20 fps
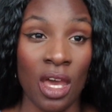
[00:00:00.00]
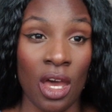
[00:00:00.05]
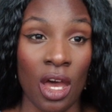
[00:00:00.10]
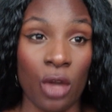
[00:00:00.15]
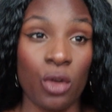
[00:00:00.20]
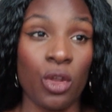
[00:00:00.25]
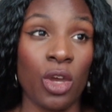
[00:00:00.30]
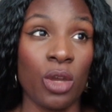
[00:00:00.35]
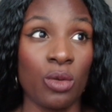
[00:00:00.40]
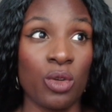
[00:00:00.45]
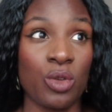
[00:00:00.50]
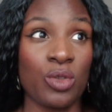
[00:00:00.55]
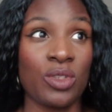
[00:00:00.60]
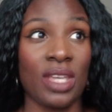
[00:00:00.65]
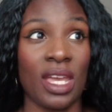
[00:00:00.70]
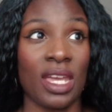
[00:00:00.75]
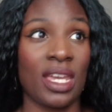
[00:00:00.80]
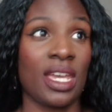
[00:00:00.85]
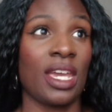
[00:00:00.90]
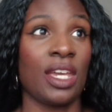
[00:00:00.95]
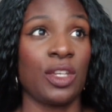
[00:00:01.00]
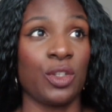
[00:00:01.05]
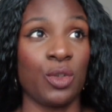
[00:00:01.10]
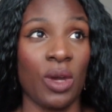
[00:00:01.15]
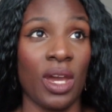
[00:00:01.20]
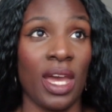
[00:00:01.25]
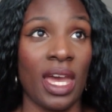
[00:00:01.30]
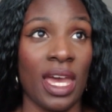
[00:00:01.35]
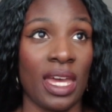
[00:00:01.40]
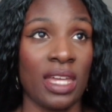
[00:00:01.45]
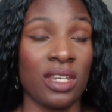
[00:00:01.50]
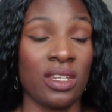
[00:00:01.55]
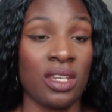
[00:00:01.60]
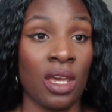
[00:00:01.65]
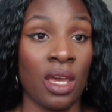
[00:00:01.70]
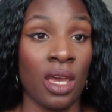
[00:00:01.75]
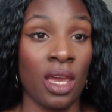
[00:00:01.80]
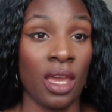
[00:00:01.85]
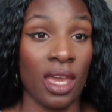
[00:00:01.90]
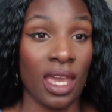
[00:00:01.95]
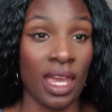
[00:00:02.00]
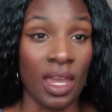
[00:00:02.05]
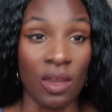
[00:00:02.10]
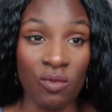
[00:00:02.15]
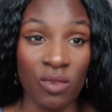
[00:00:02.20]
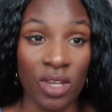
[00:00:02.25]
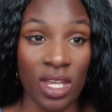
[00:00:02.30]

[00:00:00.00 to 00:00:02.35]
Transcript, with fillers: Although you're saying it in your head, in